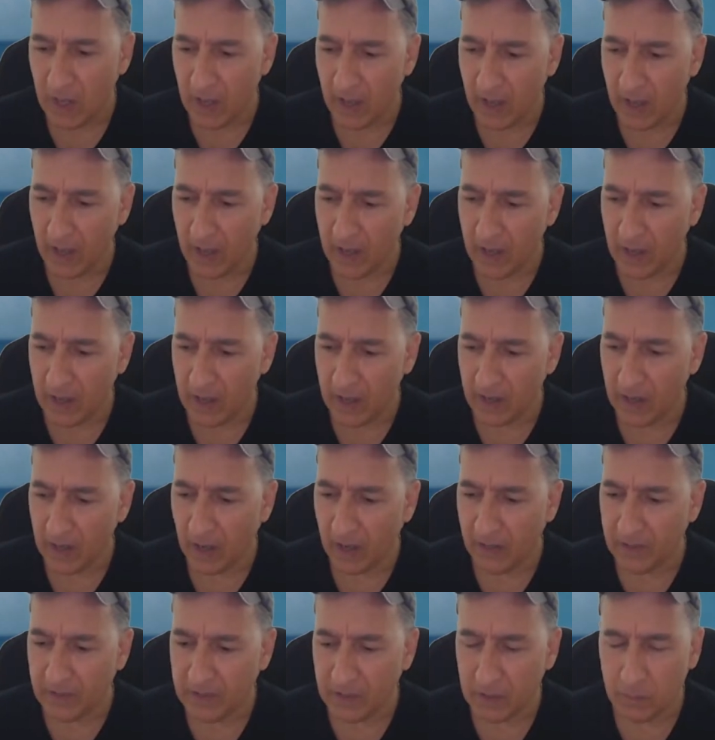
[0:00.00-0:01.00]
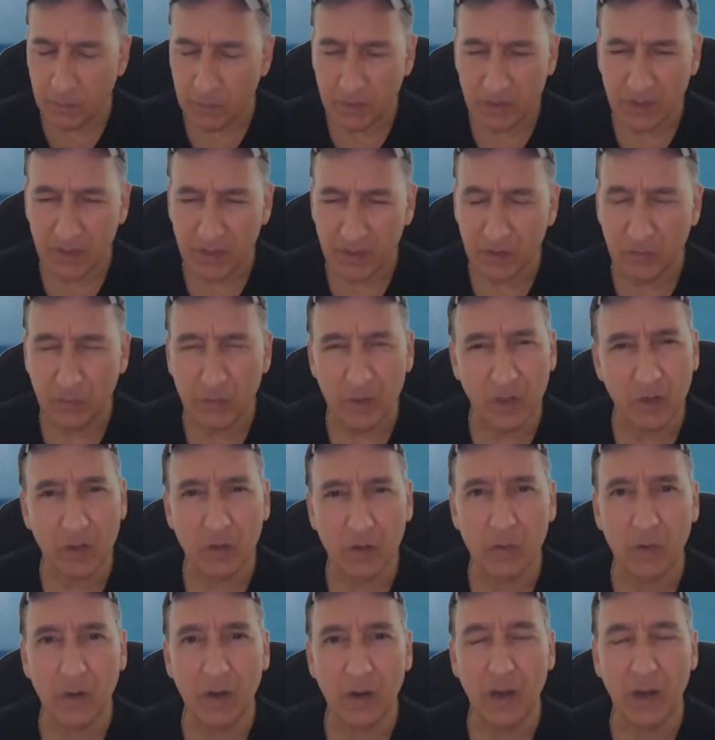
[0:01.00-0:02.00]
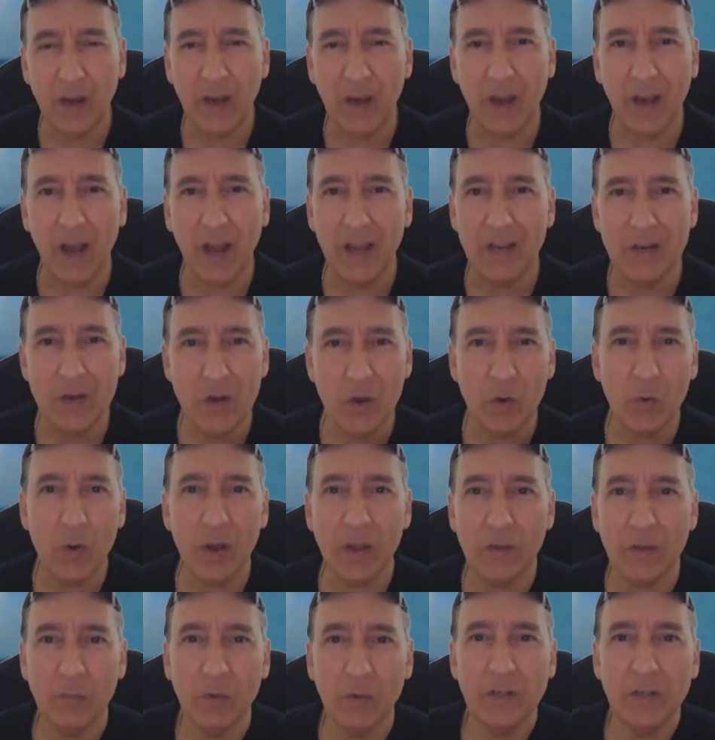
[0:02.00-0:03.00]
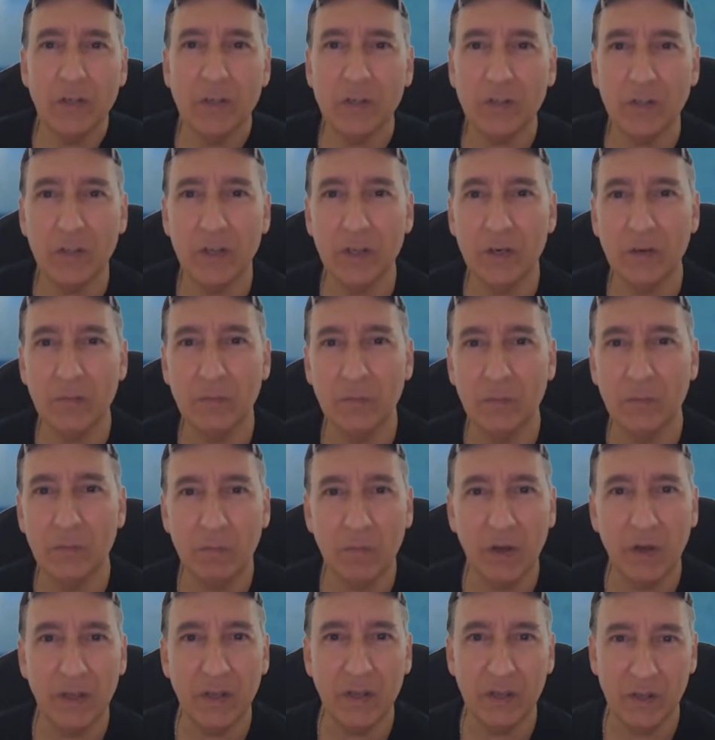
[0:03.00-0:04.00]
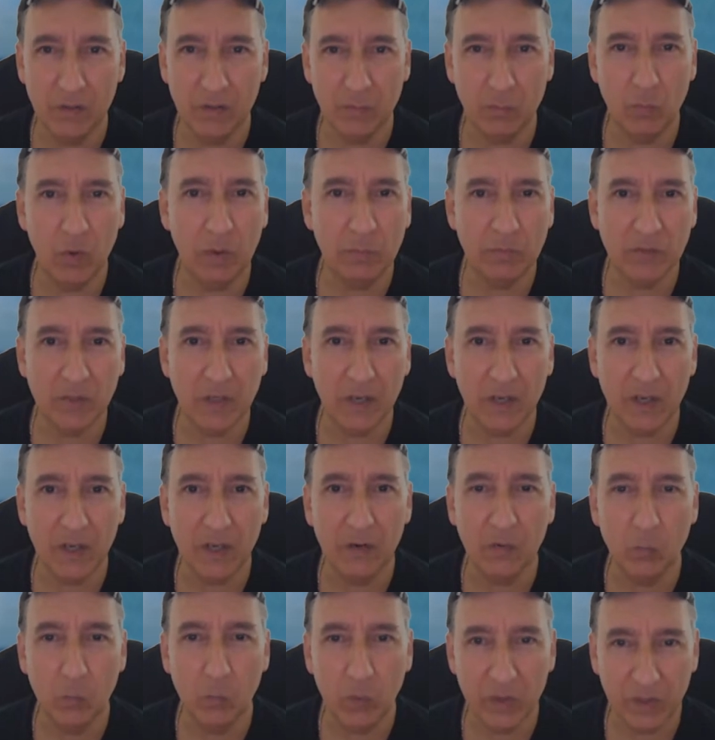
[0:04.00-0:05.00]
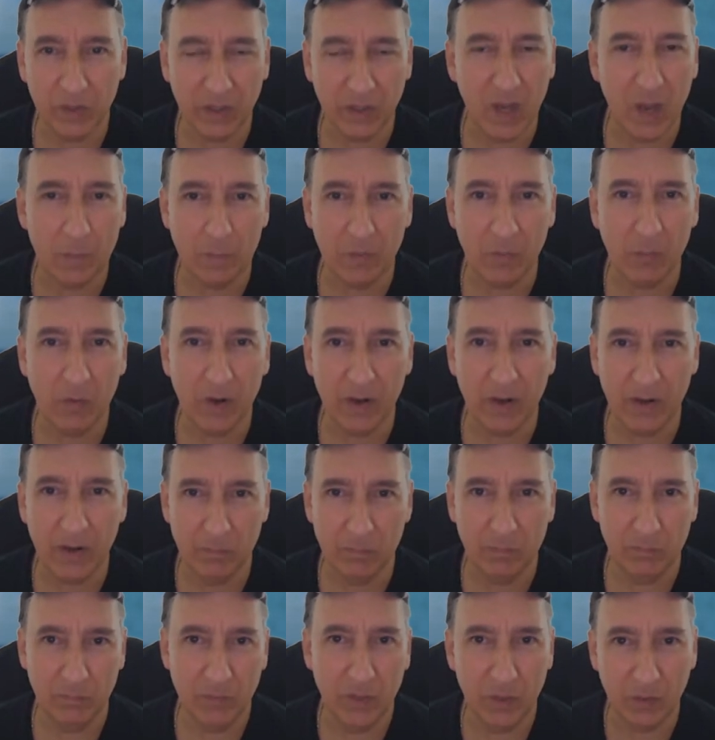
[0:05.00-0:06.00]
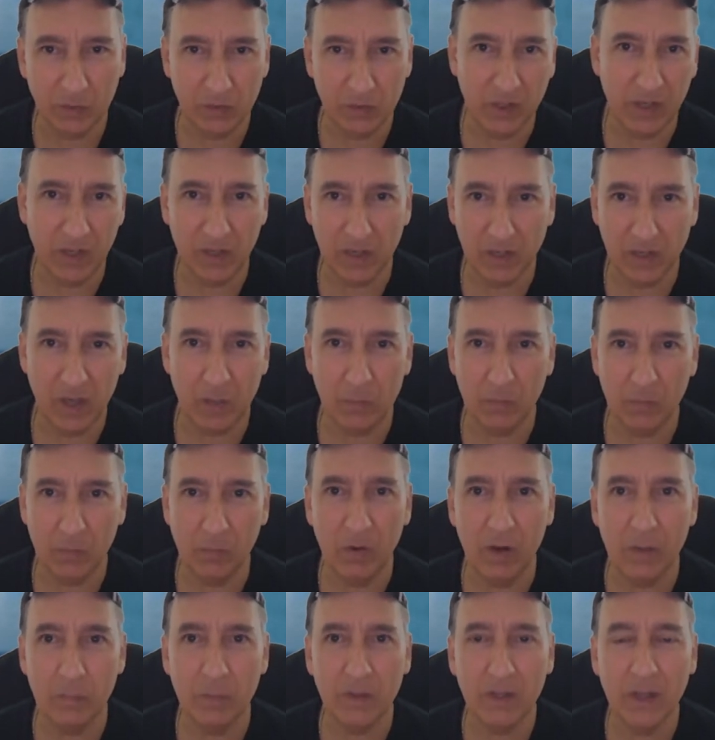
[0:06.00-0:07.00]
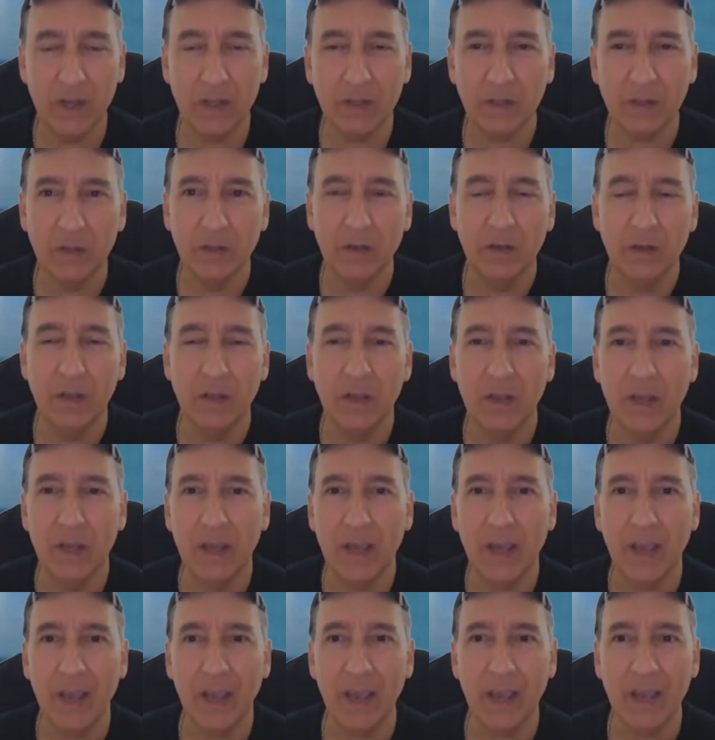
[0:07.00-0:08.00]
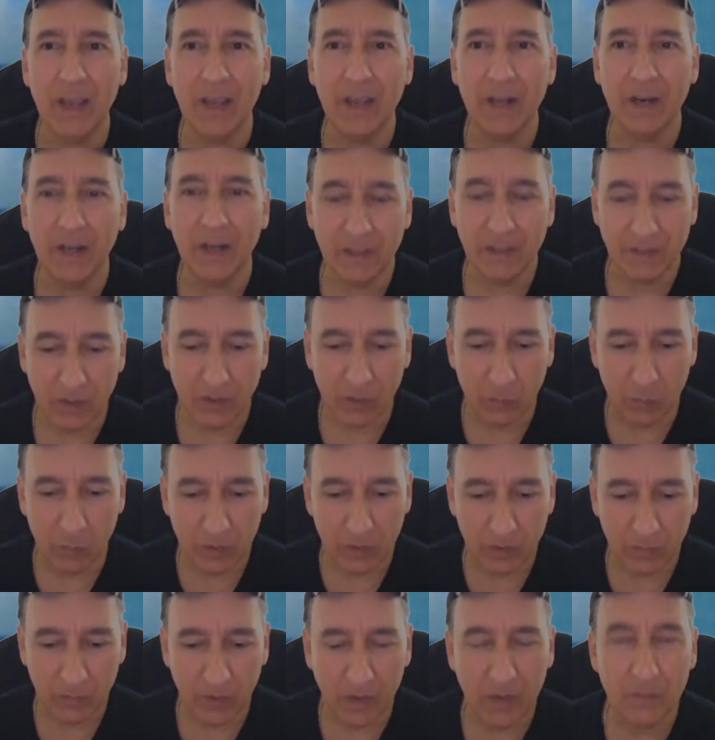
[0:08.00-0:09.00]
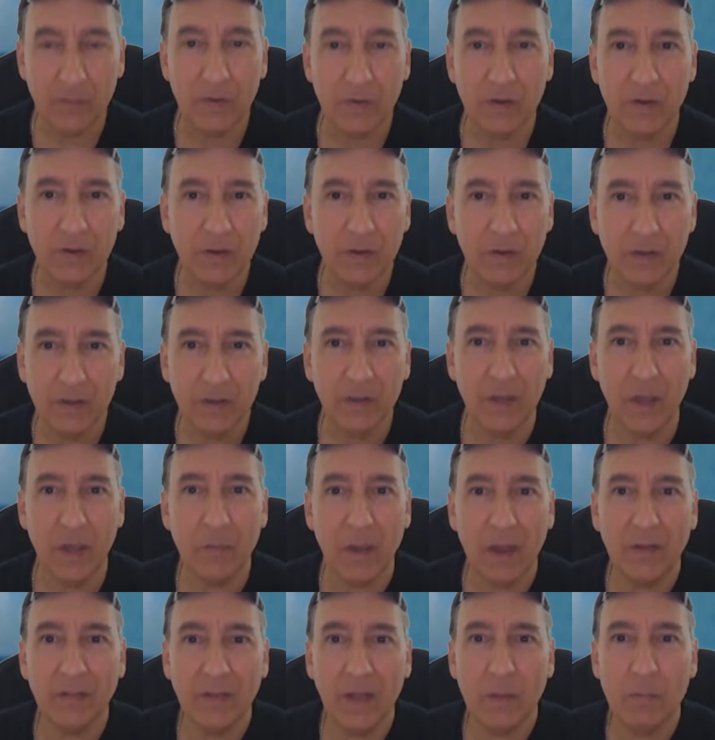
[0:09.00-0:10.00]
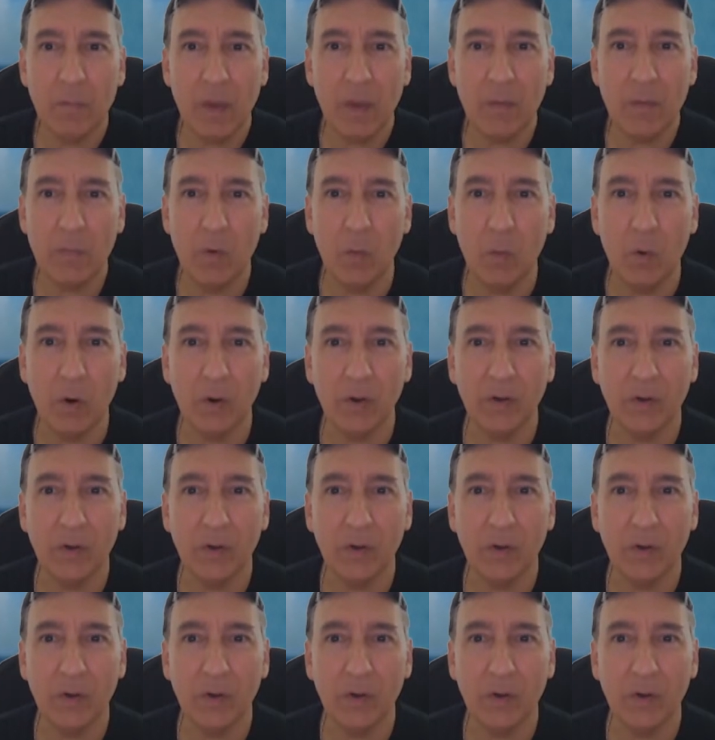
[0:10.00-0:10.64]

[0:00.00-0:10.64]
And I said to myself, I know I registered my website with copyright, to get it copyright protected. And I said, I wonder if I ever can have that paperwork.